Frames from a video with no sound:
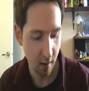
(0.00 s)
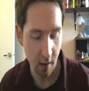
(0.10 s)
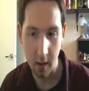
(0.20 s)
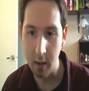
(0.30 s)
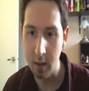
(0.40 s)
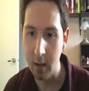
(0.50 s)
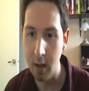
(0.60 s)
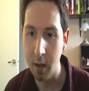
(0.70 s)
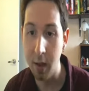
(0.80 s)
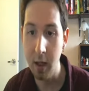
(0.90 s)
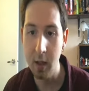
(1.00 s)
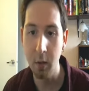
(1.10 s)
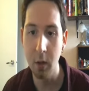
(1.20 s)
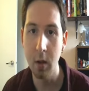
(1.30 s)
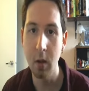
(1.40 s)
And thanks
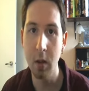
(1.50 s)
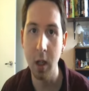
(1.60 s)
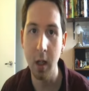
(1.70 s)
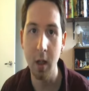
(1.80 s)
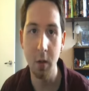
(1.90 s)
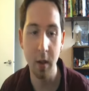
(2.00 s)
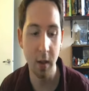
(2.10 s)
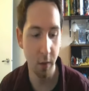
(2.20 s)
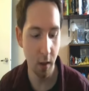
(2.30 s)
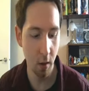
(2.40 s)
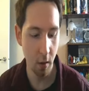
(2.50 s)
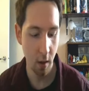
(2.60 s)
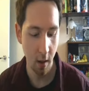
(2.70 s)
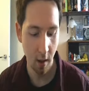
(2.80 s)
for checking out this video.